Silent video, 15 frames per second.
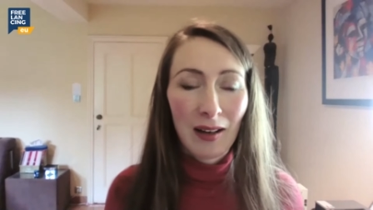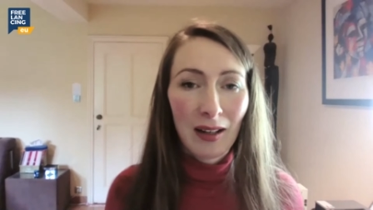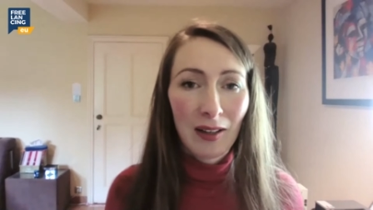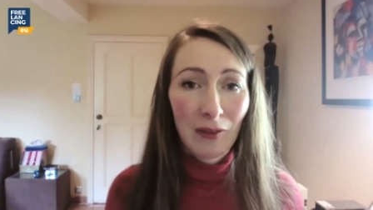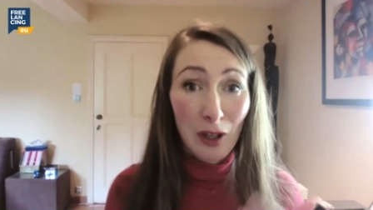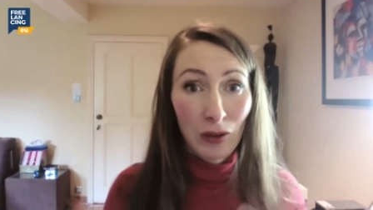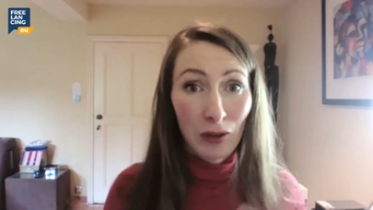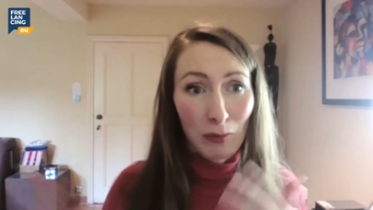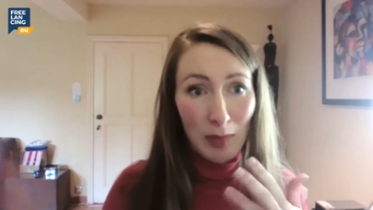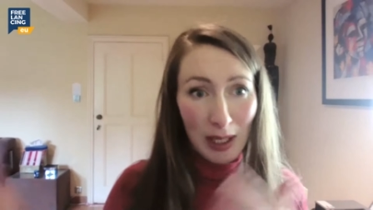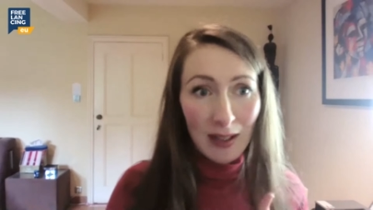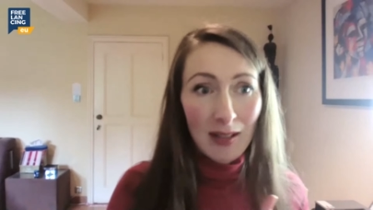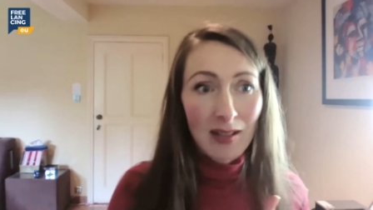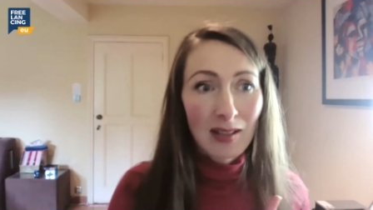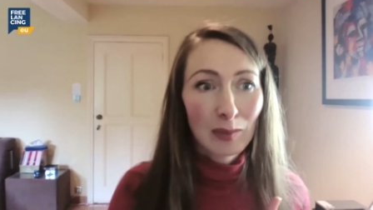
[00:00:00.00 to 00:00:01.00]
in front of my
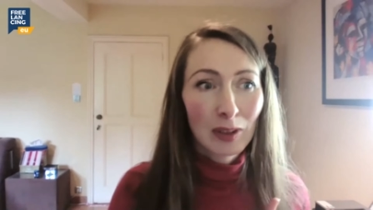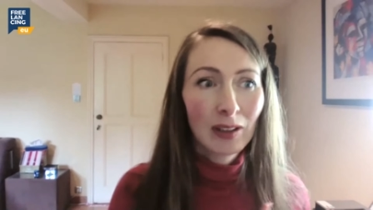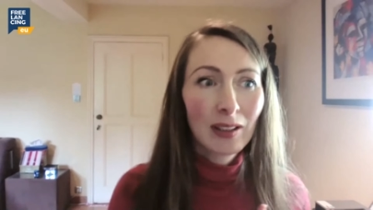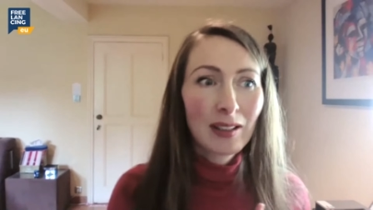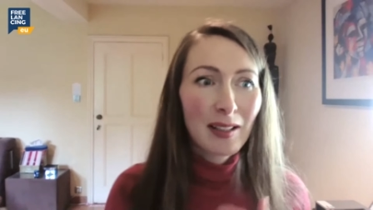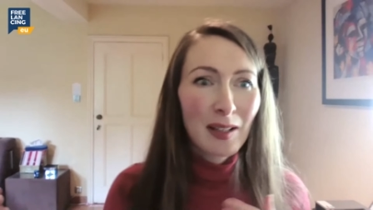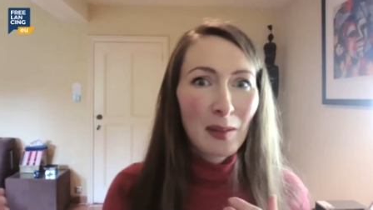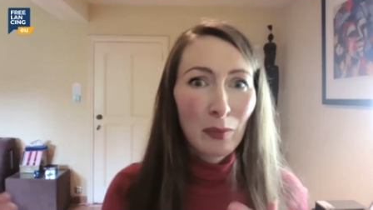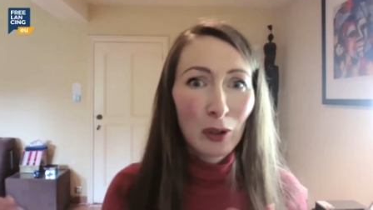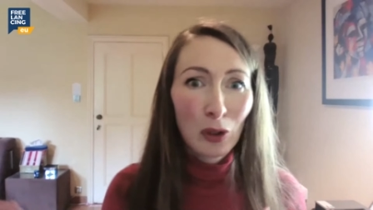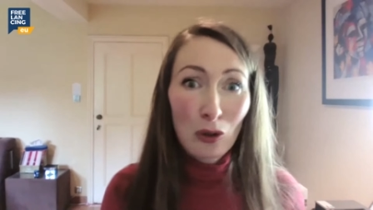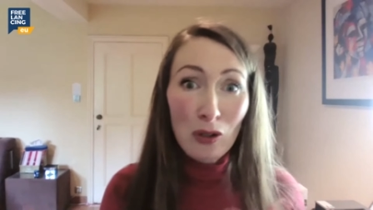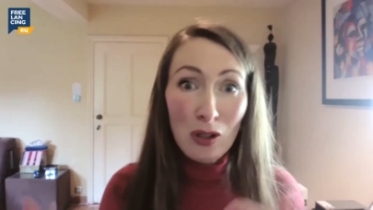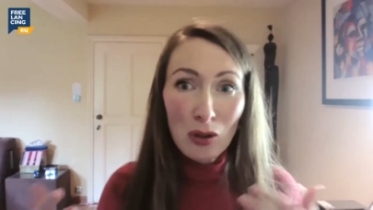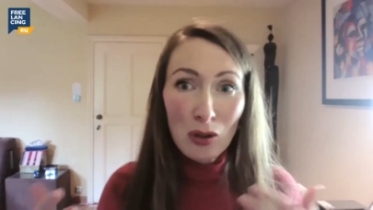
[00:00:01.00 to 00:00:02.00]
customer, but
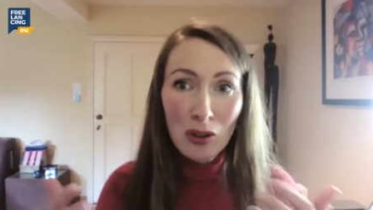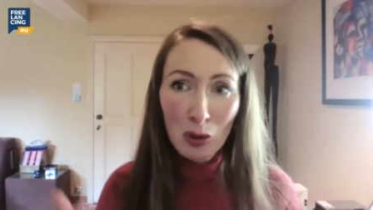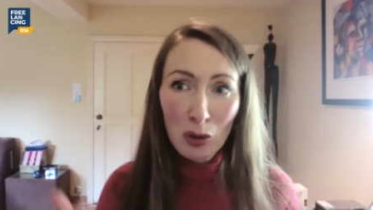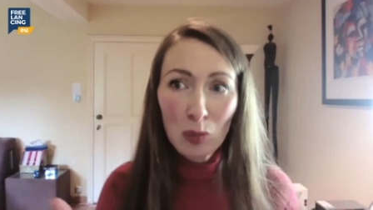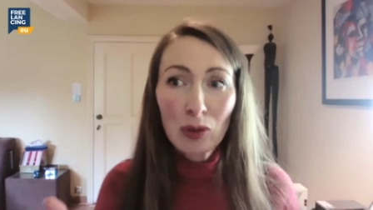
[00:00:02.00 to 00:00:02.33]
also you